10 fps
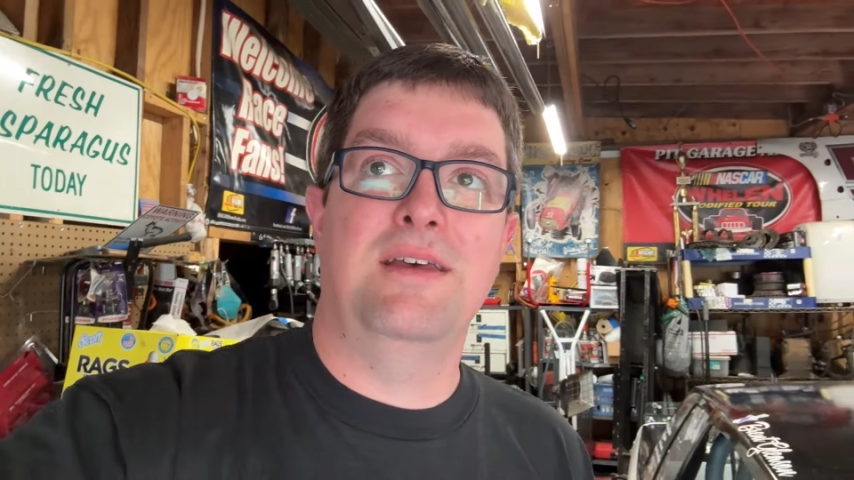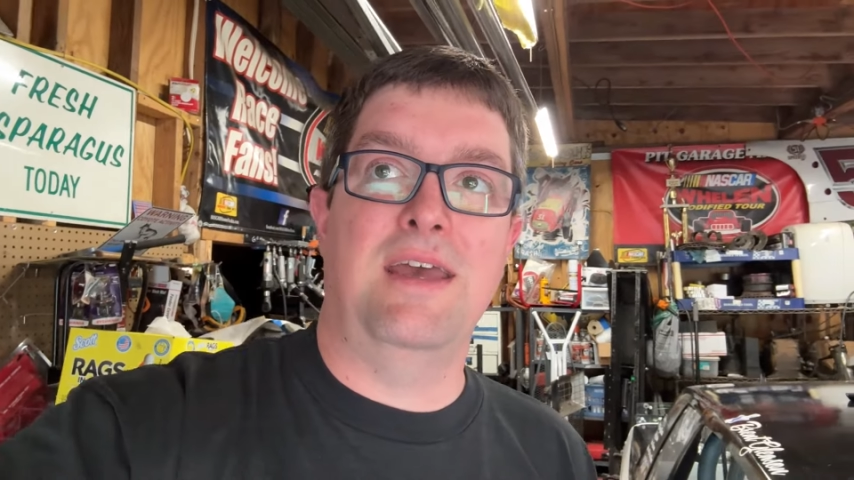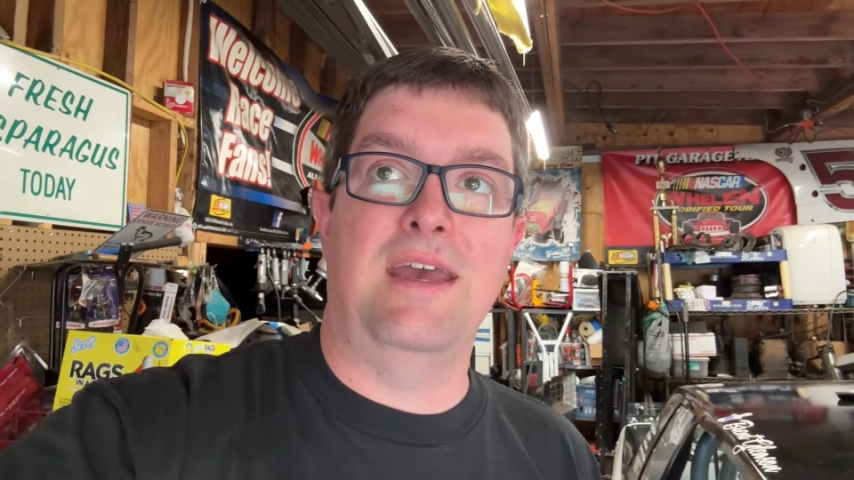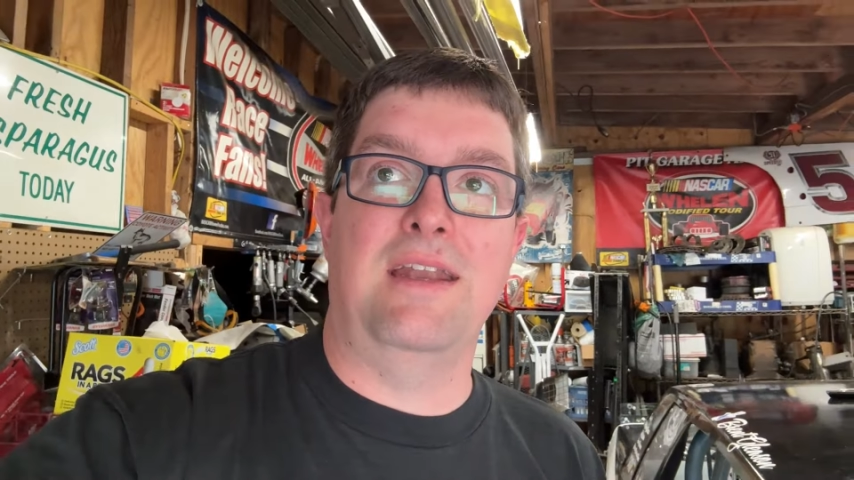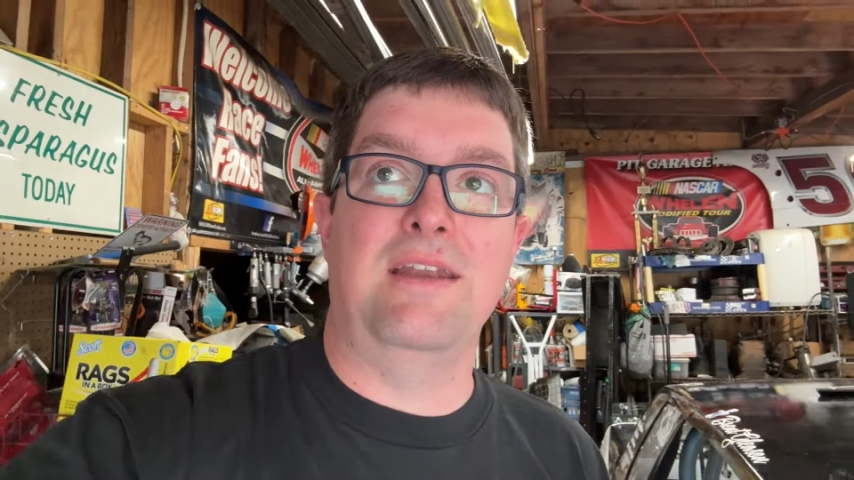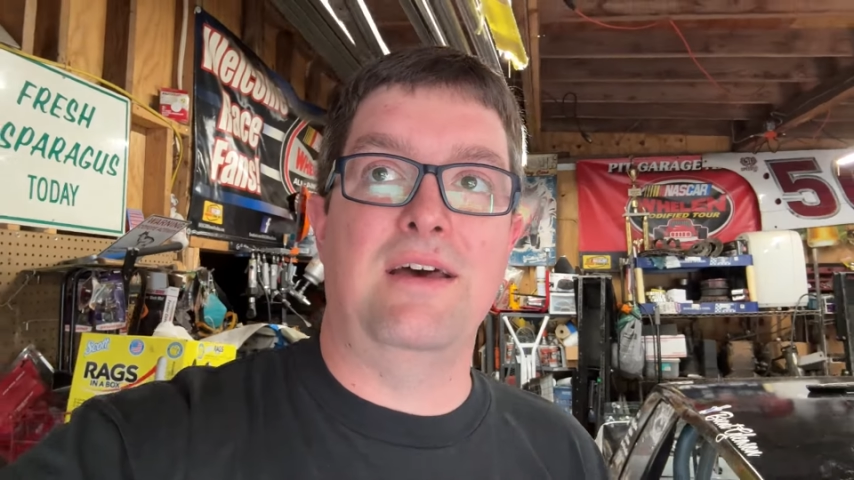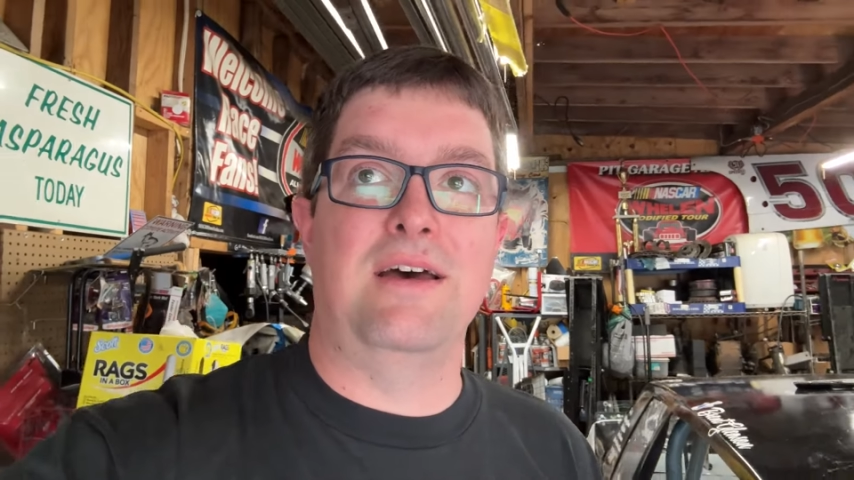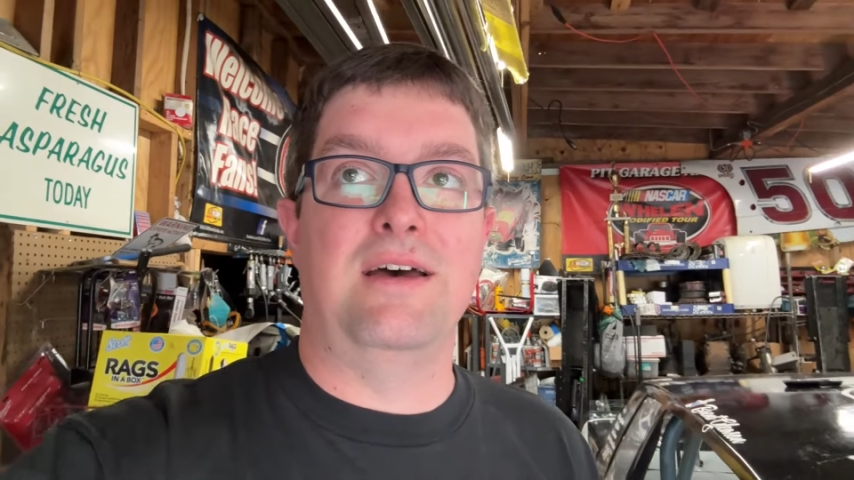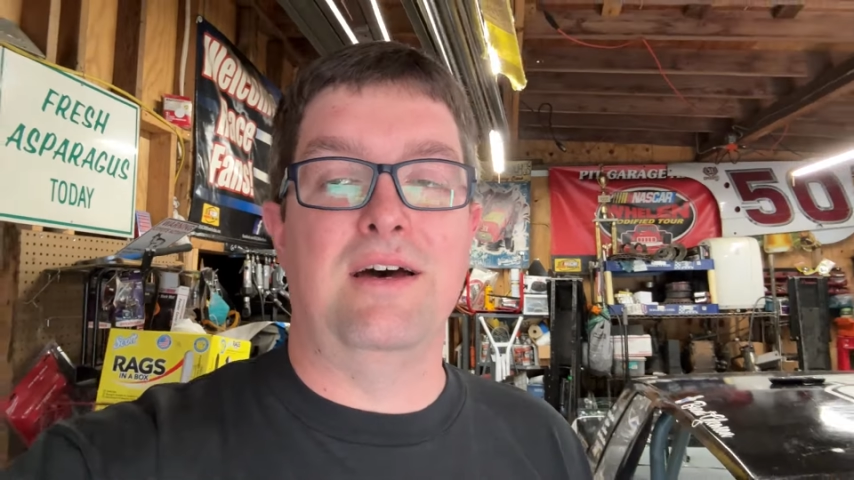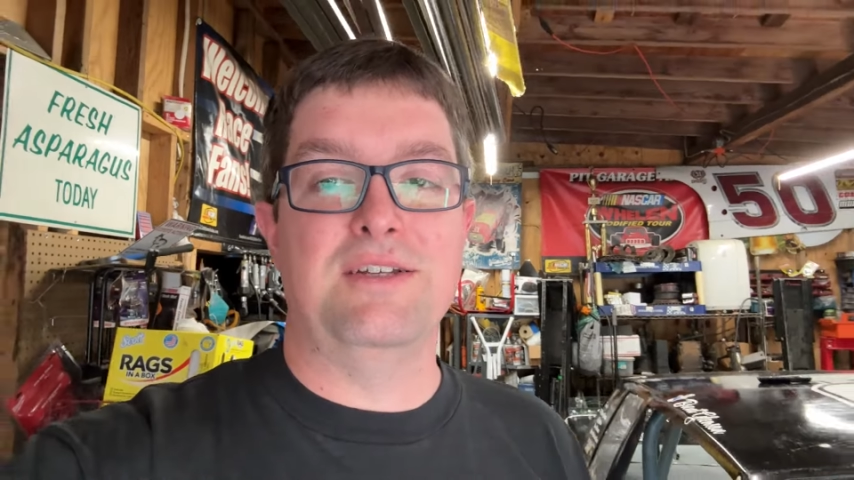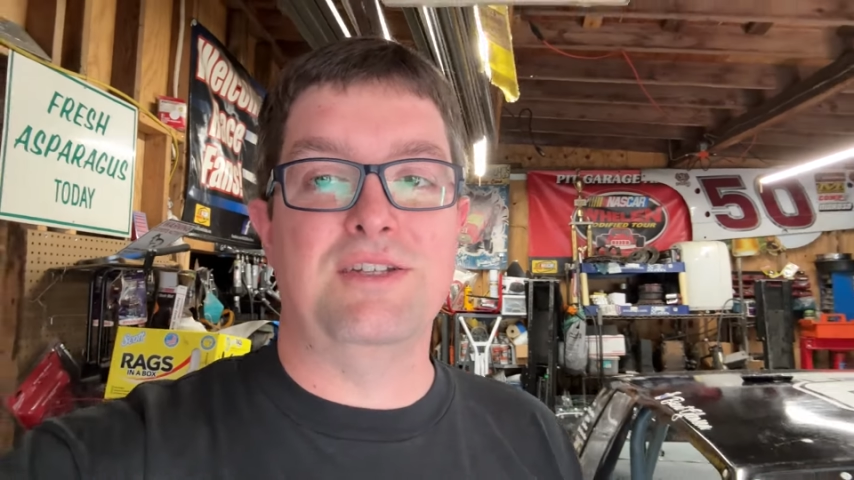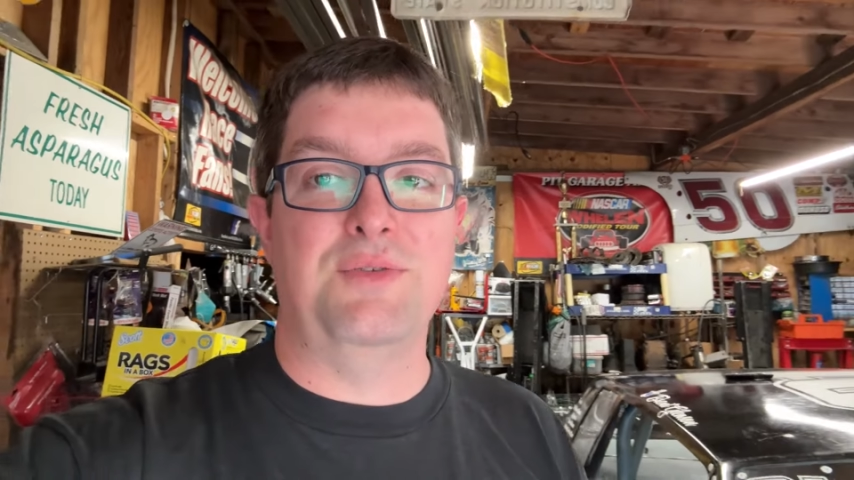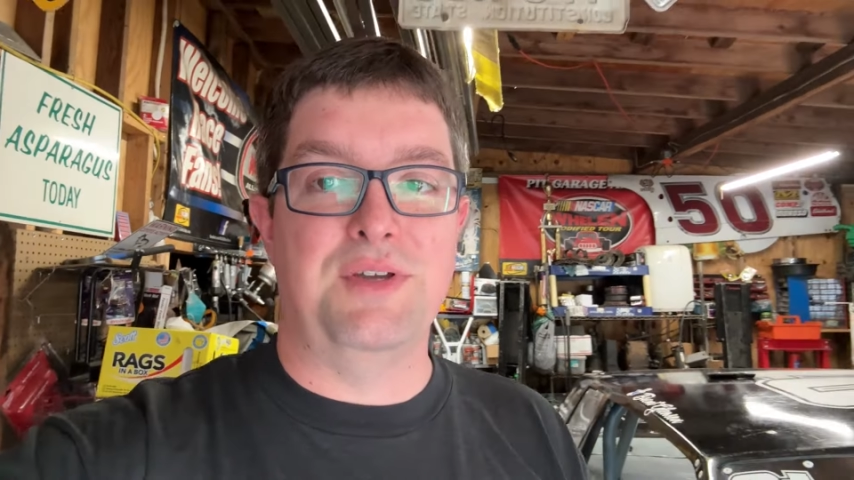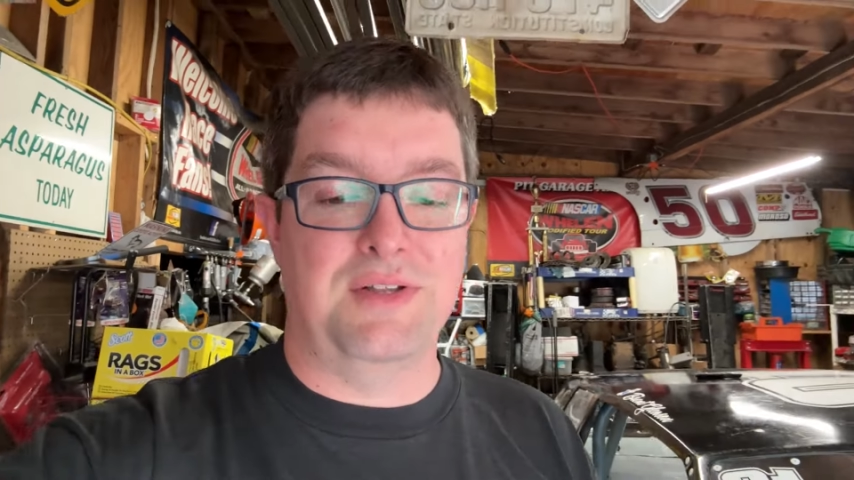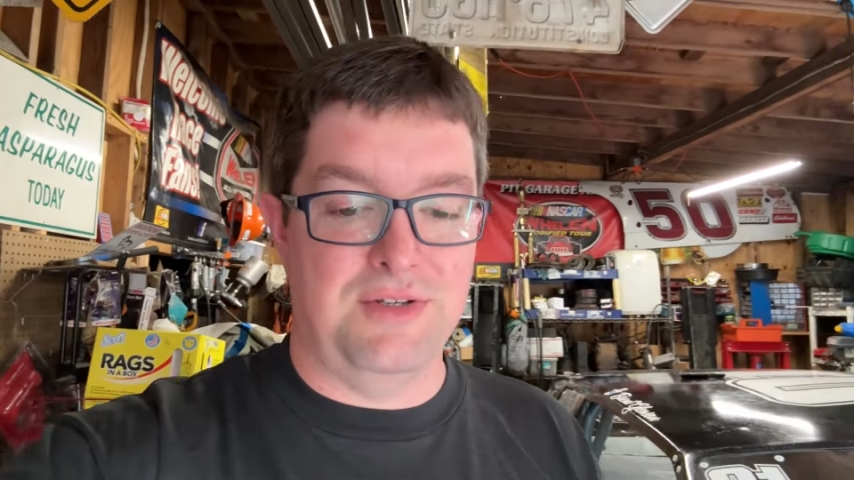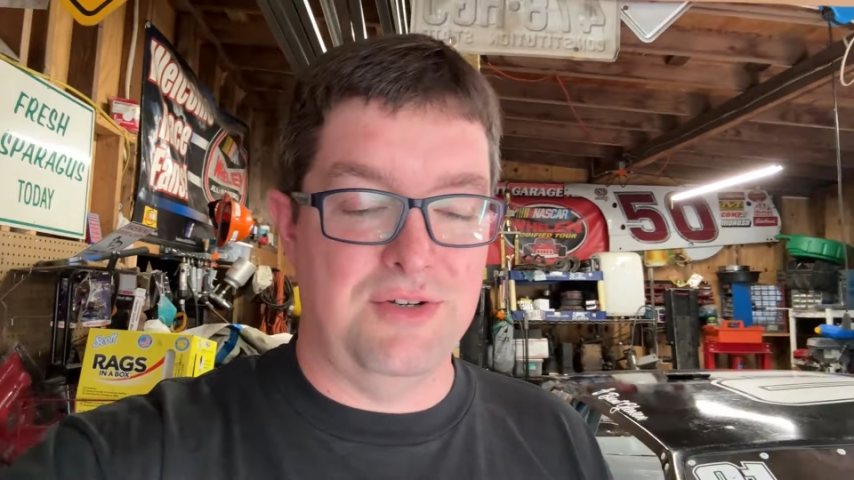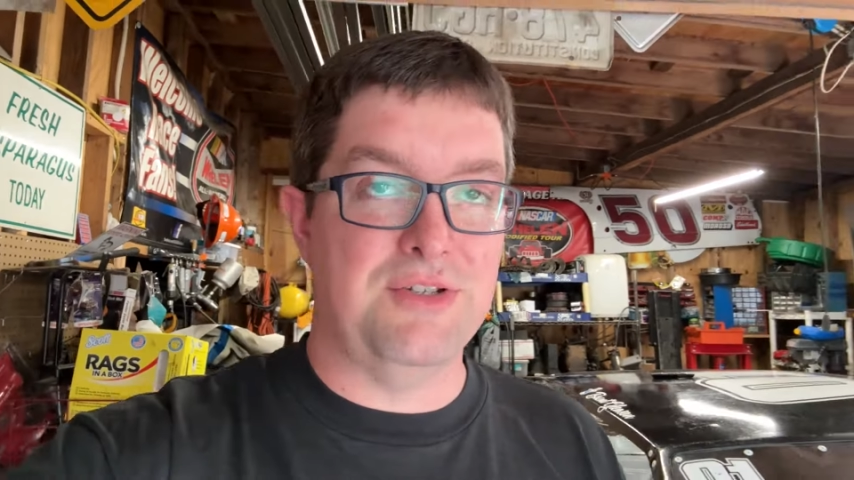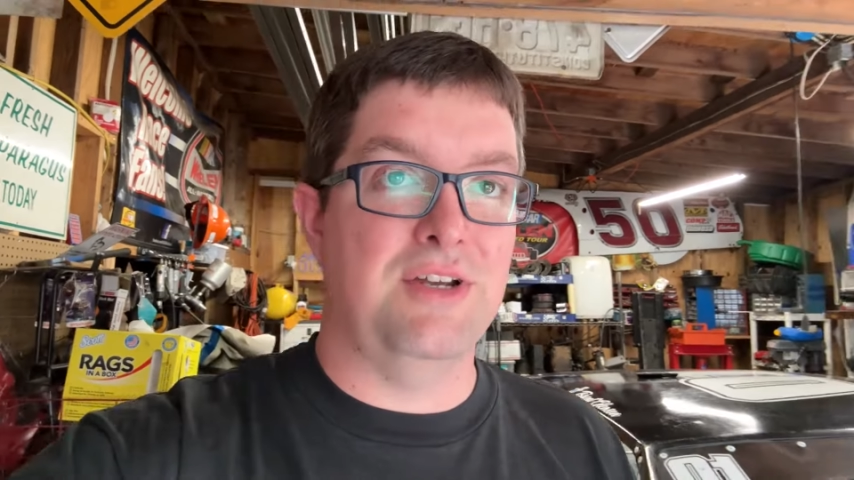And us New Englanders